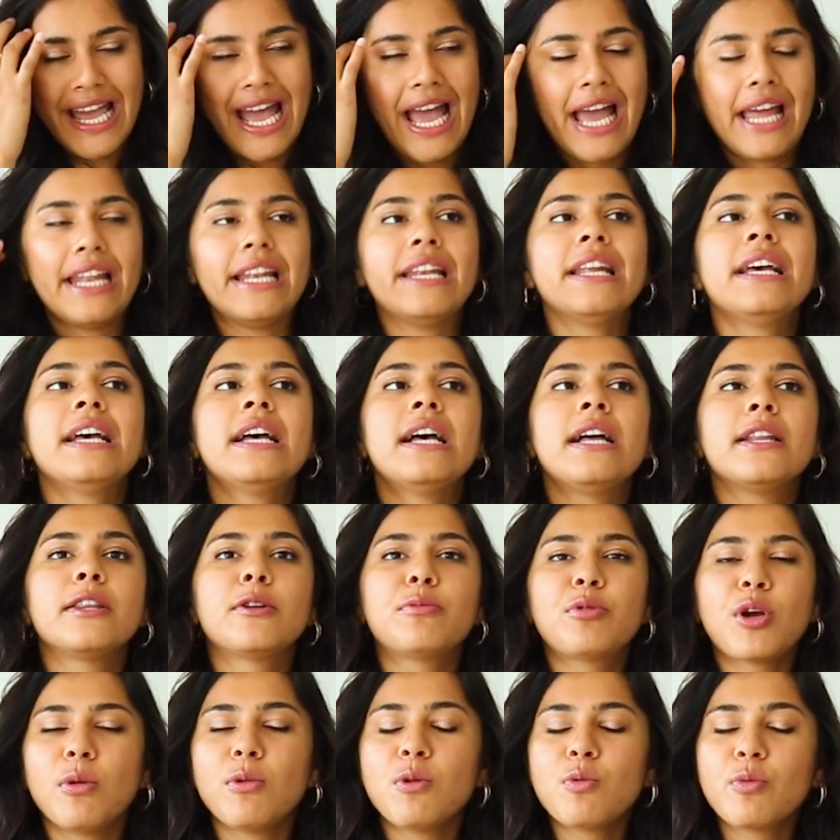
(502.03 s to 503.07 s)
And the
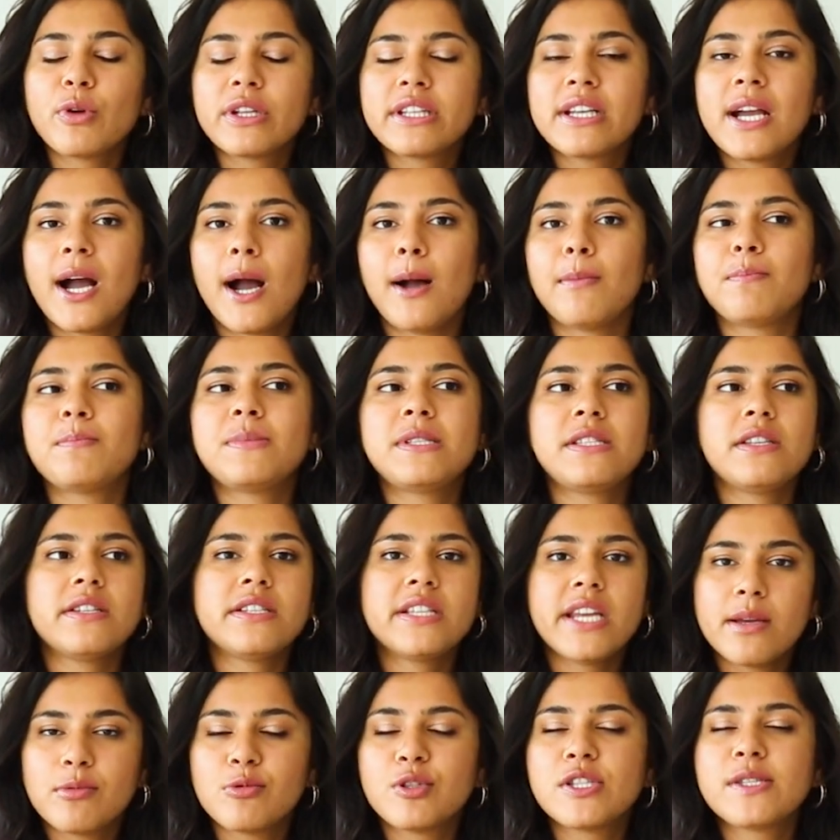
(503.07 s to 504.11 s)
problem with cups and
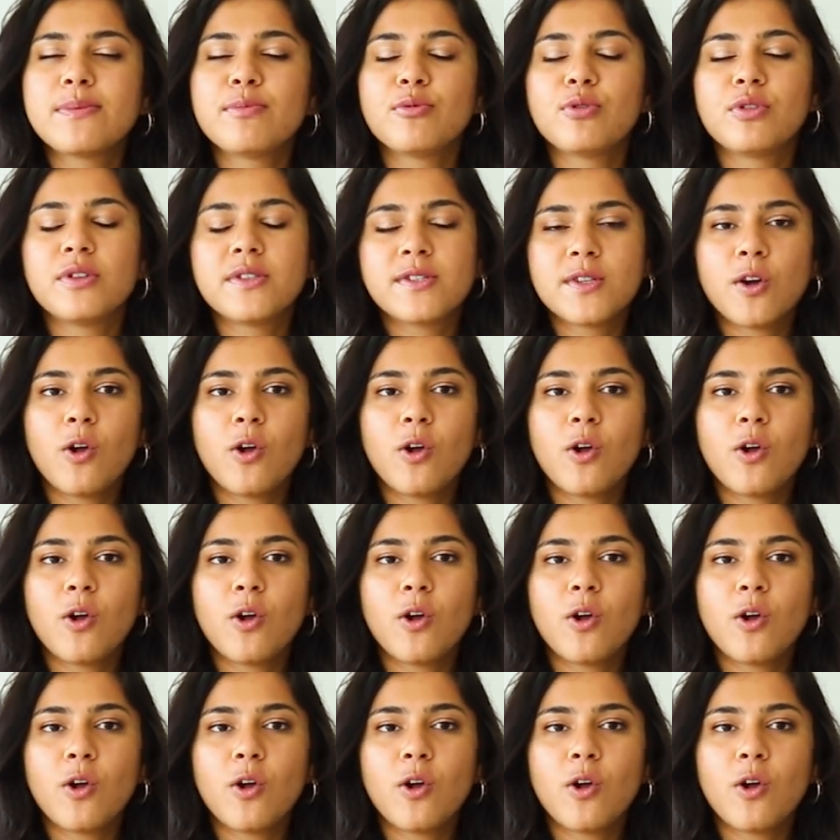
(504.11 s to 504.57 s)
tablespoons,